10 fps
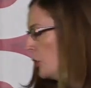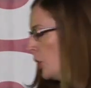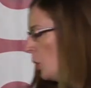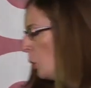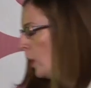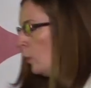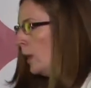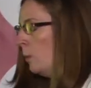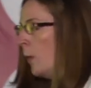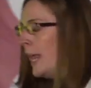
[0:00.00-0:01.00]
So when
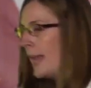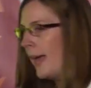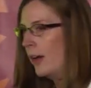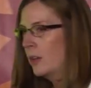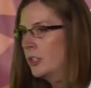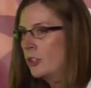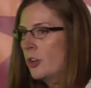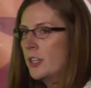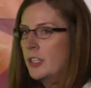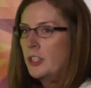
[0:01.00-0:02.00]
we went out and
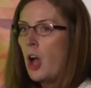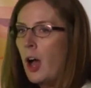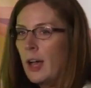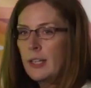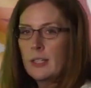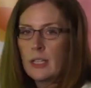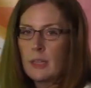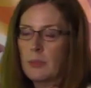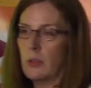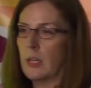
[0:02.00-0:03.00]
started to talk to the
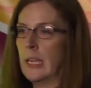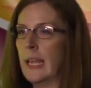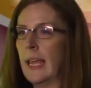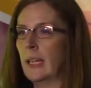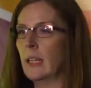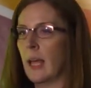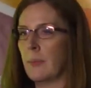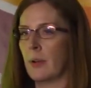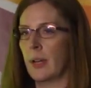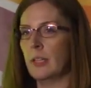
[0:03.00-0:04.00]
community and
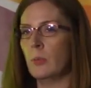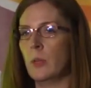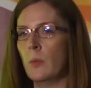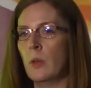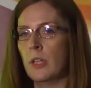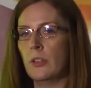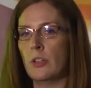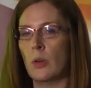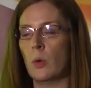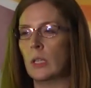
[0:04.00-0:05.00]
libraries, we wanted
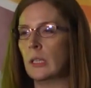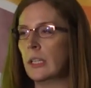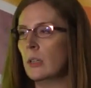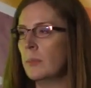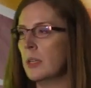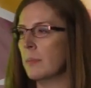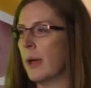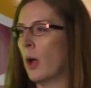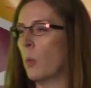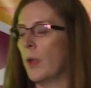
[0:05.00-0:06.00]
to know a little bit
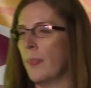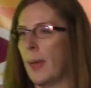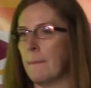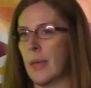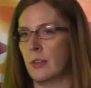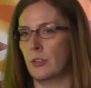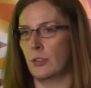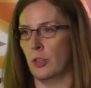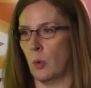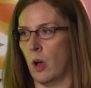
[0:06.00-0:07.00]
about what that meant
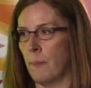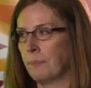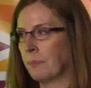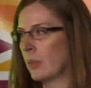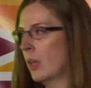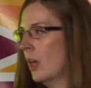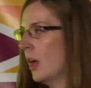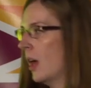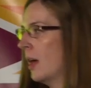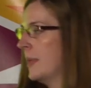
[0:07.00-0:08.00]
to you all.
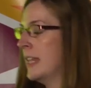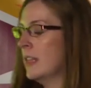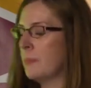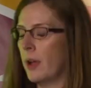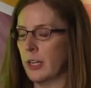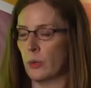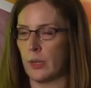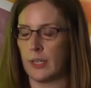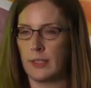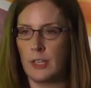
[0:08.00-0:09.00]
And in the product
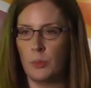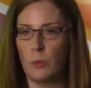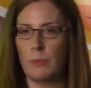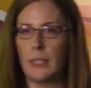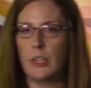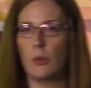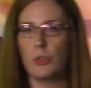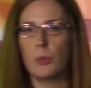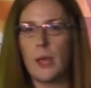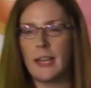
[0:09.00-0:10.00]
organization, we really
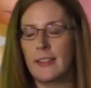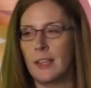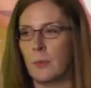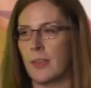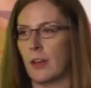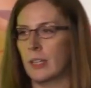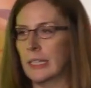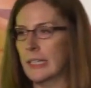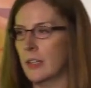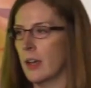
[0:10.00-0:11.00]
don't do anything without
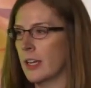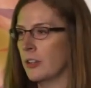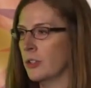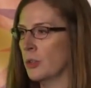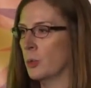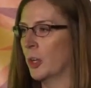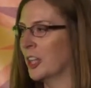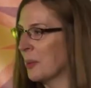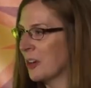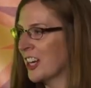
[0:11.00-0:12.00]
at least talking to
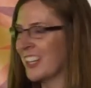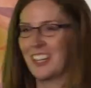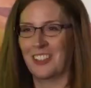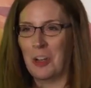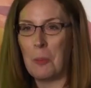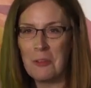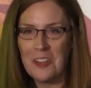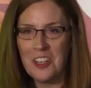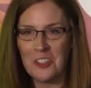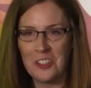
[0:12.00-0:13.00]
one library and a couple
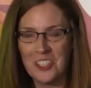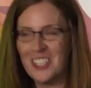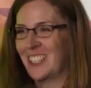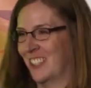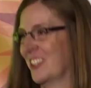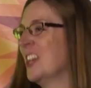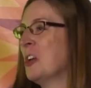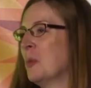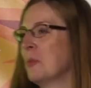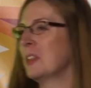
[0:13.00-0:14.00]
of end users. You know,
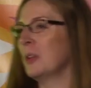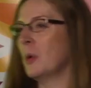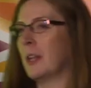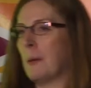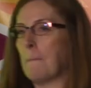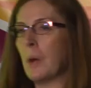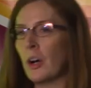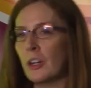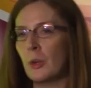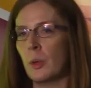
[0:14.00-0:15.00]
we really want to
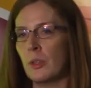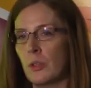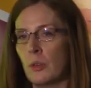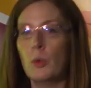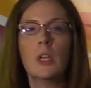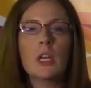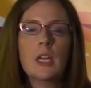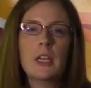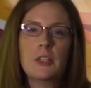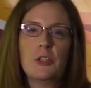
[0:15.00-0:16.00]
partner with you
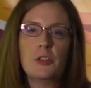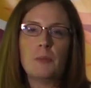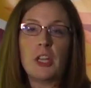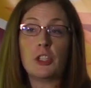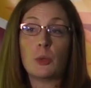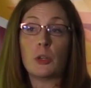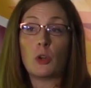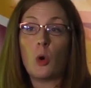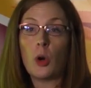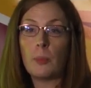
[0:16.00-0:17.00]
to make sure we're
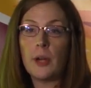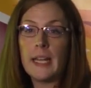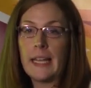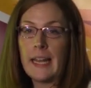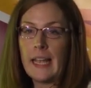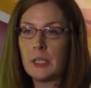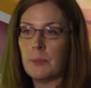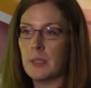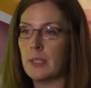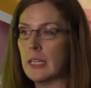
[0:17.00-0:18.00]
incorporating
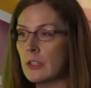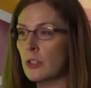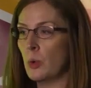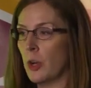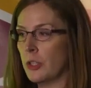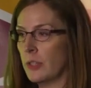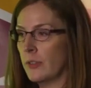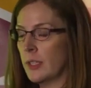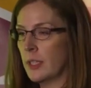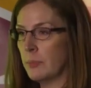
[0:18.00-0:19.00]
enhancements into our
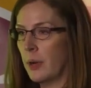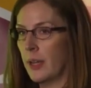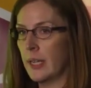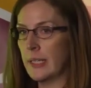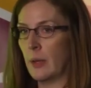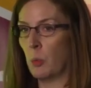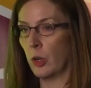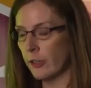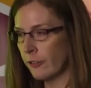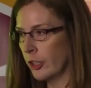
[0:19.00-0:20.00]
services and products that
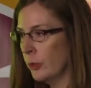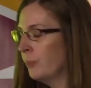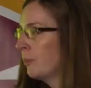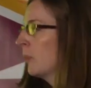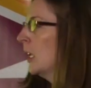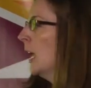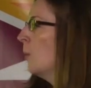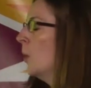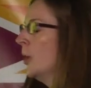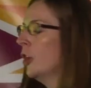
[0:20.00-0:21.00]
work for you.
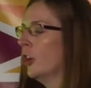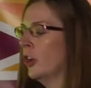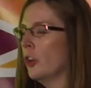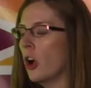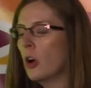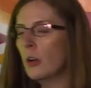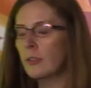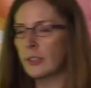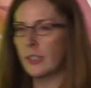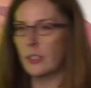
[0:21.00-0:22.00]
And what we heard
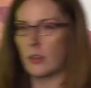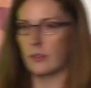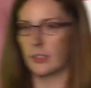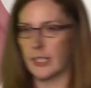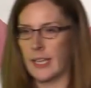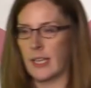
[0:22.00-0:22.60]
over and over